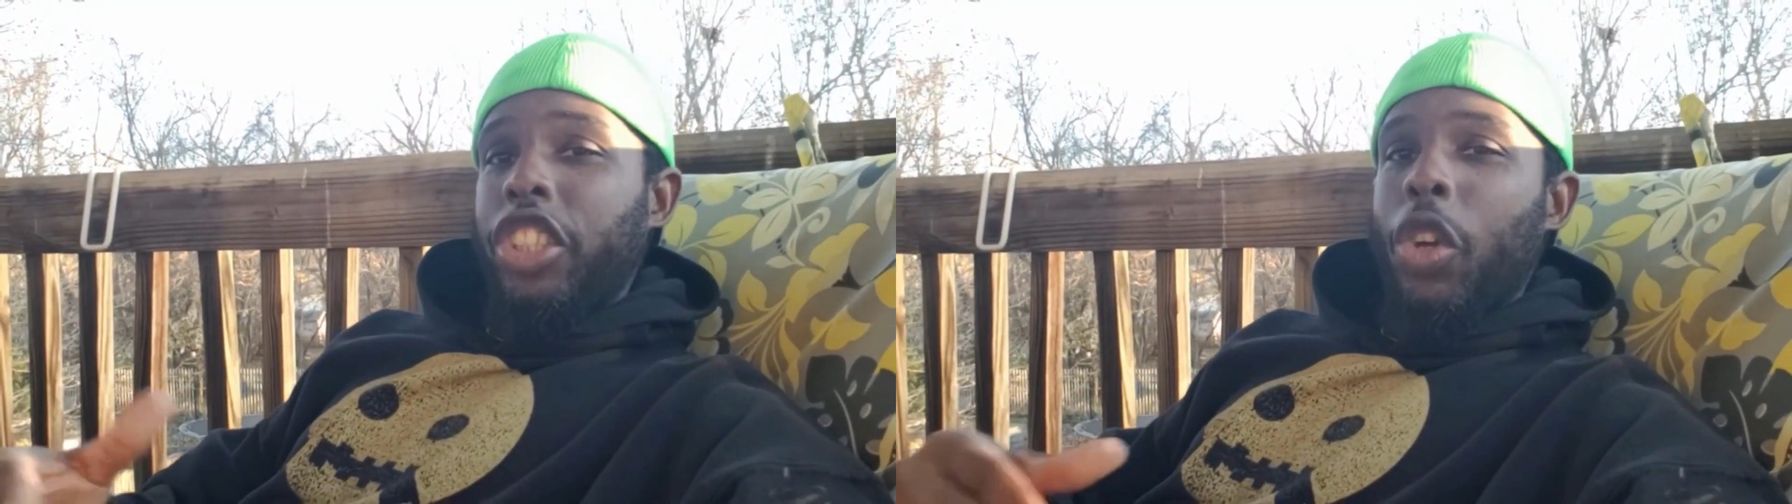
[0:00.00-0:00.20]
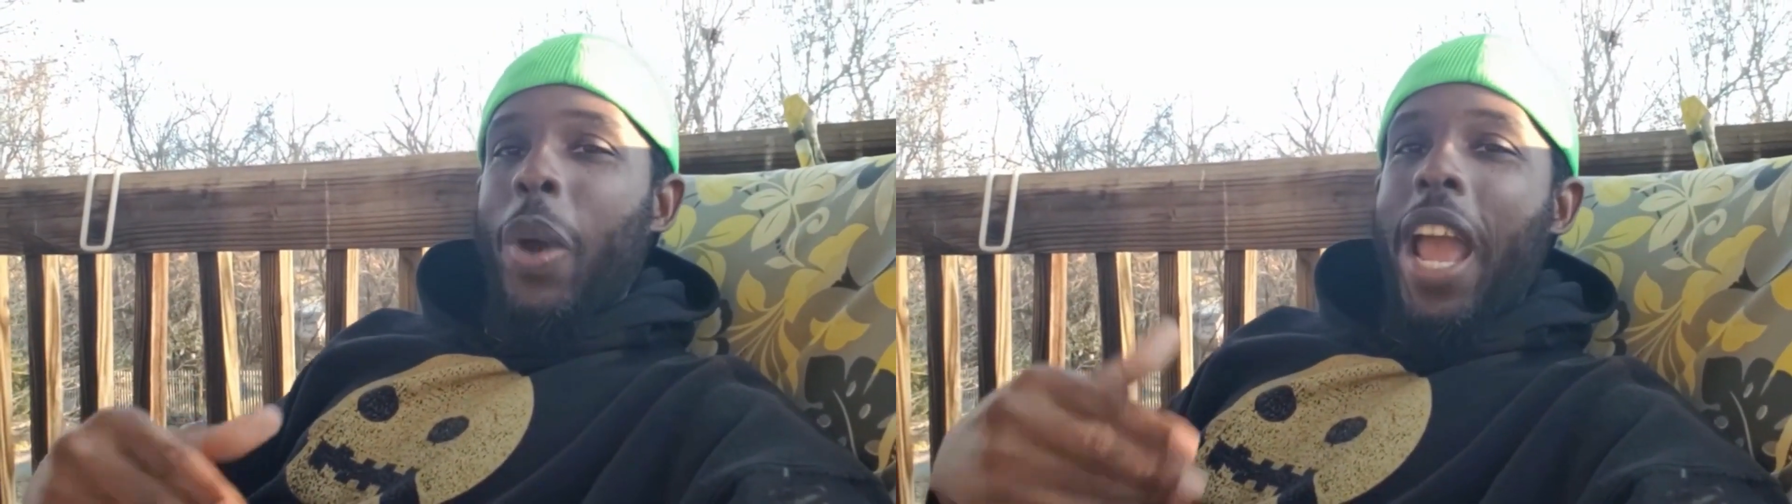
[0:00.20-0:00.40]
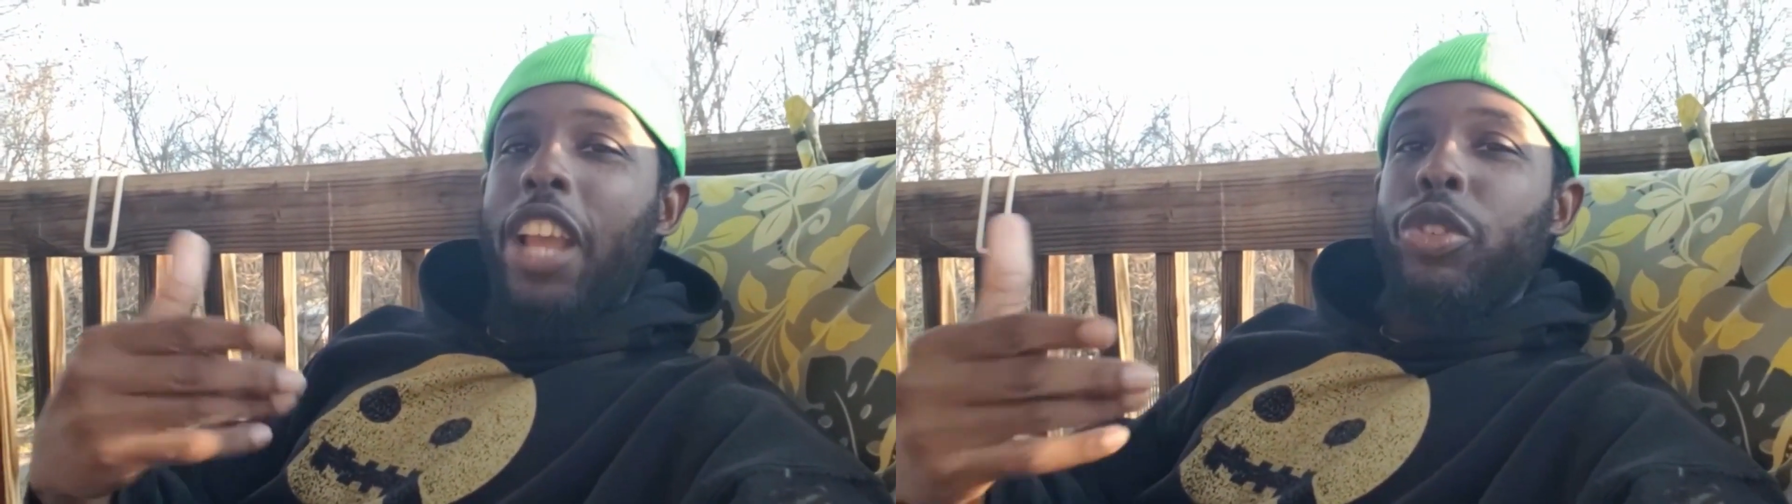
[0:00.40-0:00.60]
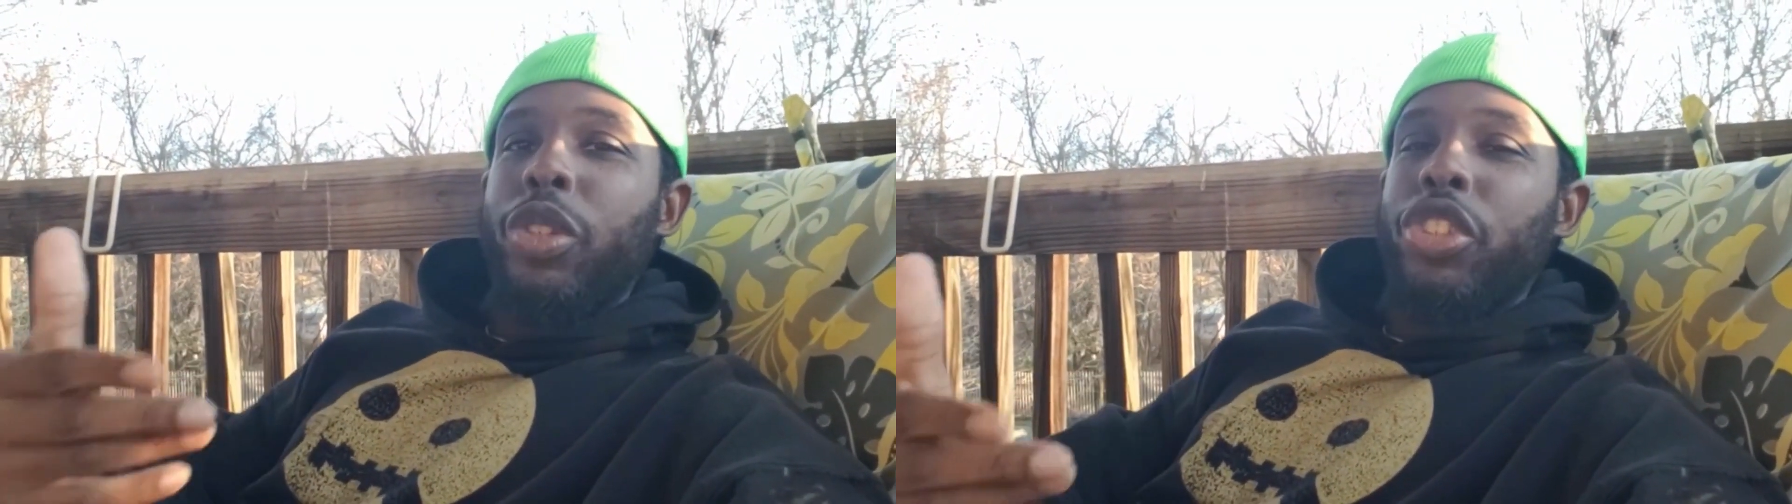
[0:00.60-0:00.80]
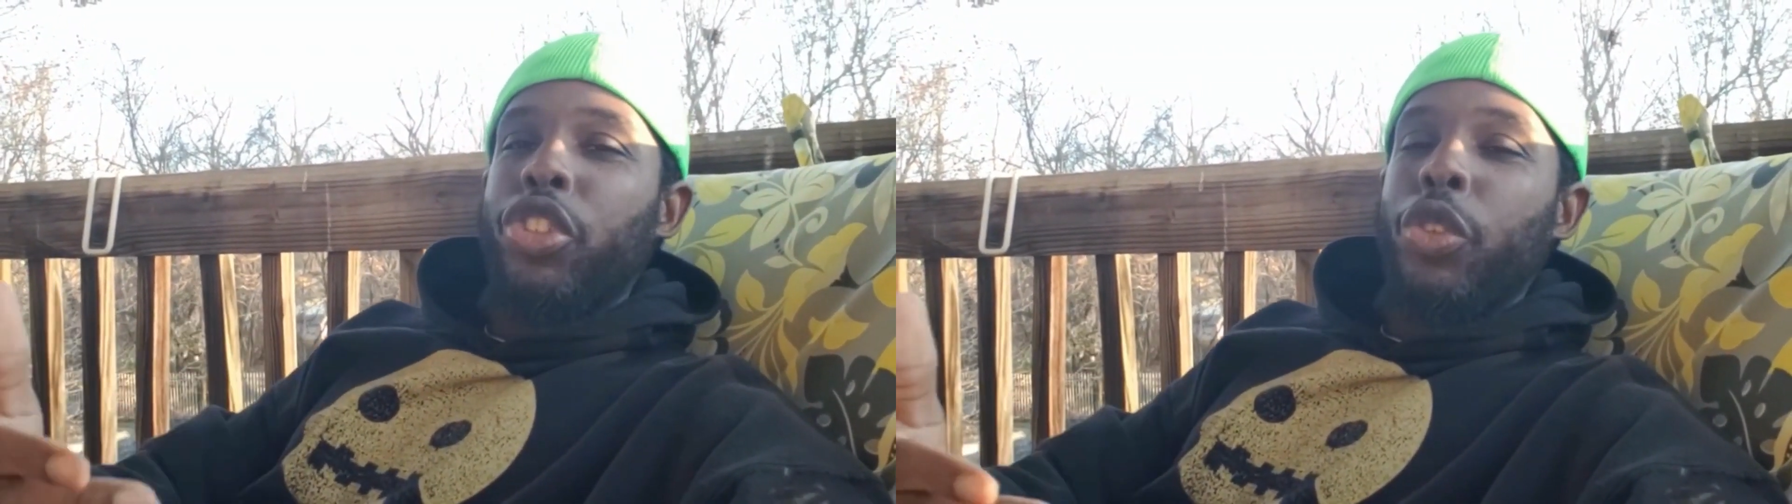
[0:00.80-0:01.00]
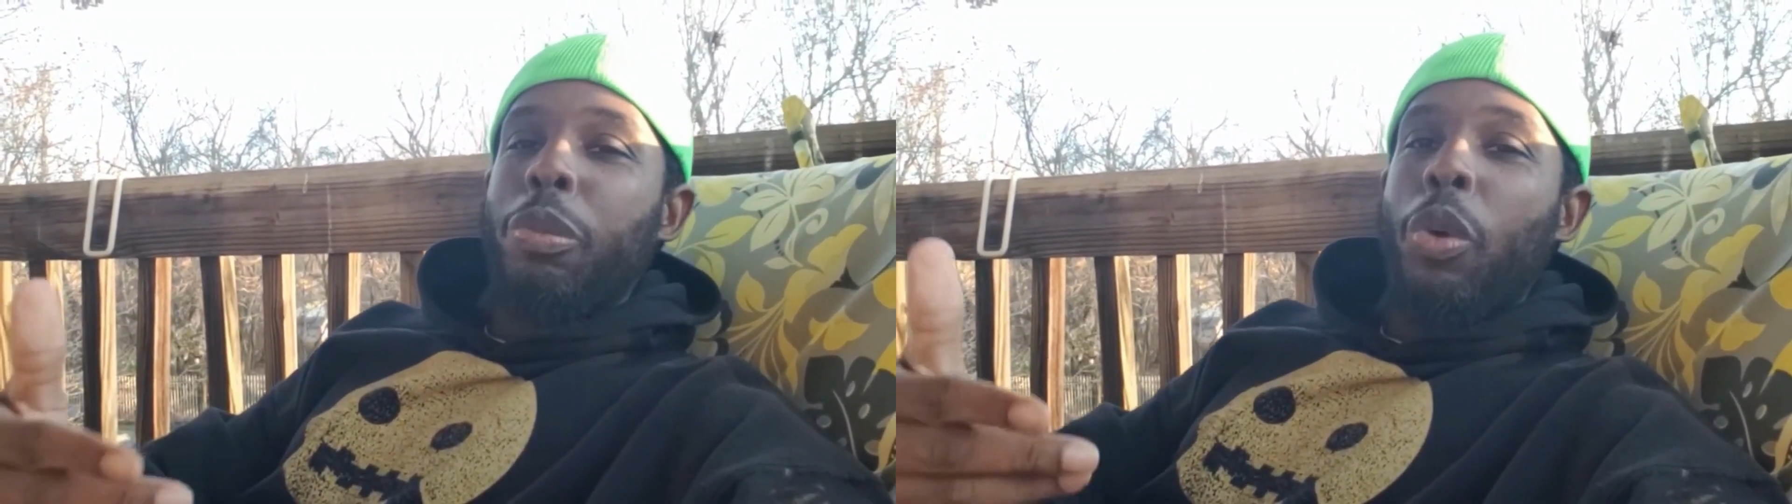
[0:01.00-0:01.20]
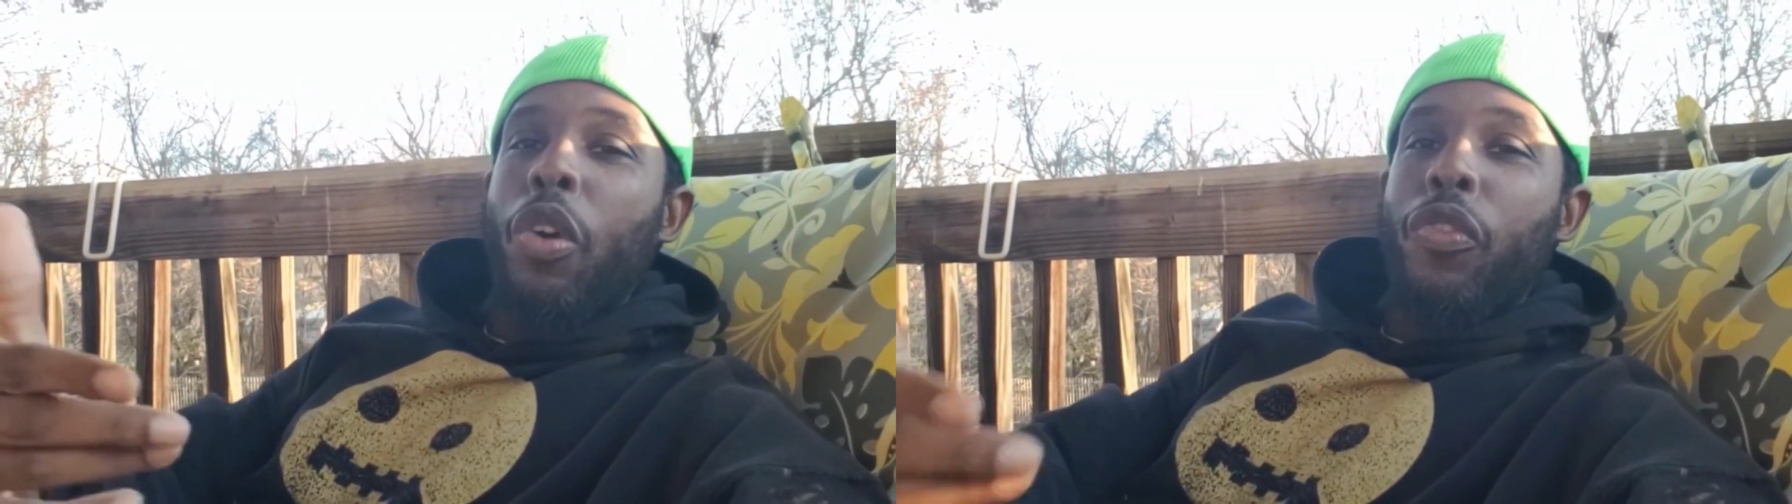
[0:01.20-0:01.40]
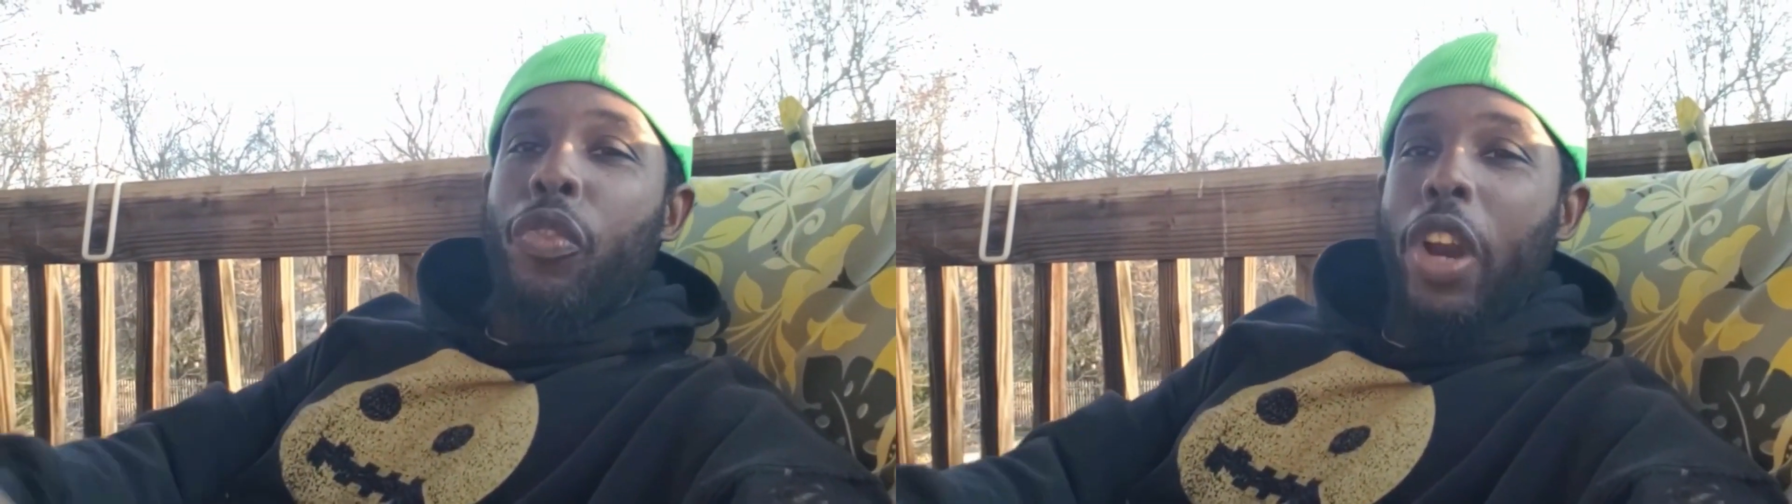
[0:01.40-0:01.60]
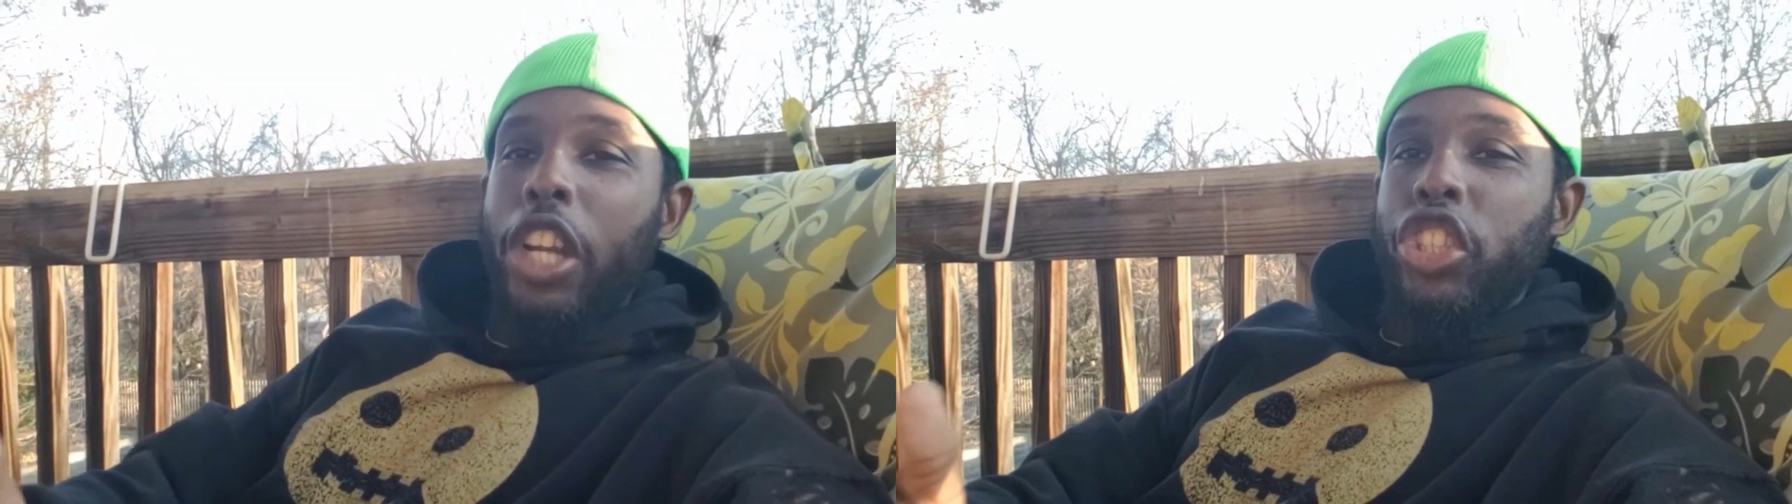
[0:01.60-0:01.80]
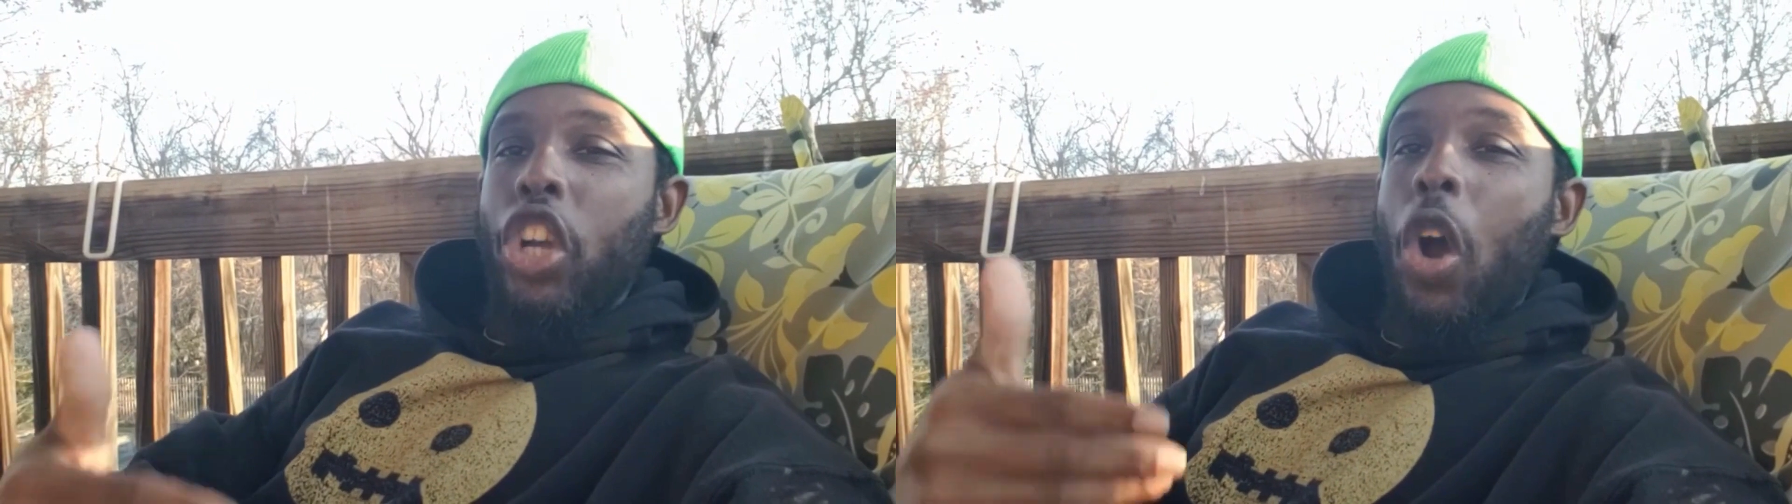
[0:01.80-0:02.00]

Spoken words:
So as you consume more fresh,